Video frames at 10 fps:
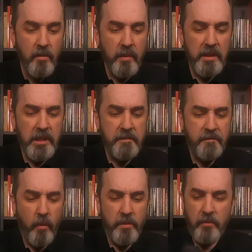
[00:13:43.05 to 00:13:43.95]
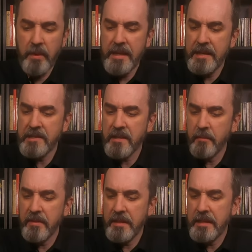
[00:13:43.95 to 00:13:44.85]
Really looking forward to reading
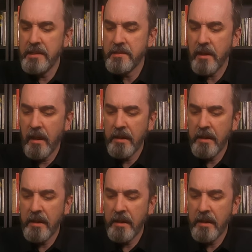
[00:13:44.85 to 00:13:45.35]
some of these uh,